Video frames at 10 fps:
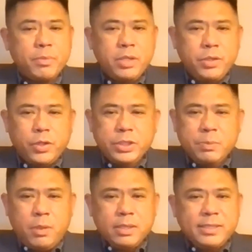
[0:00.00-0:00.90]
Your
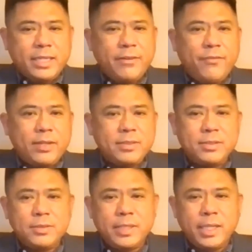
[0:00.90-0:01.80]
small sacrifices
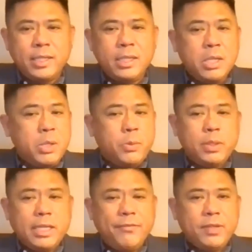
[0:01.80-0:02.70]
today
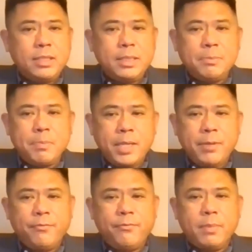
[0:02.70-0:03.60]
will definitely
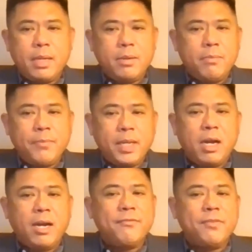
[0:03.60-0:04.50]
pay
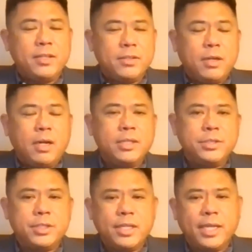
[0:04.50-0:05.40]
off later on in
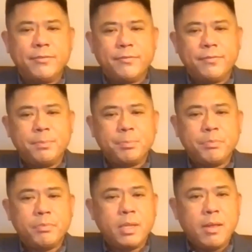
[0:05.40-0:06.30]
your life.
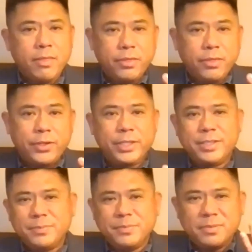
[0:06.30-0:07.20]
3,
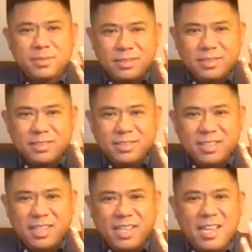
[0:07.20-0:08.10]

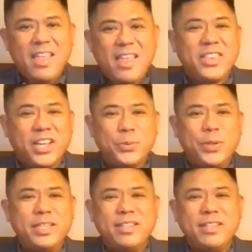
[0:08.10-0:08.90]
network.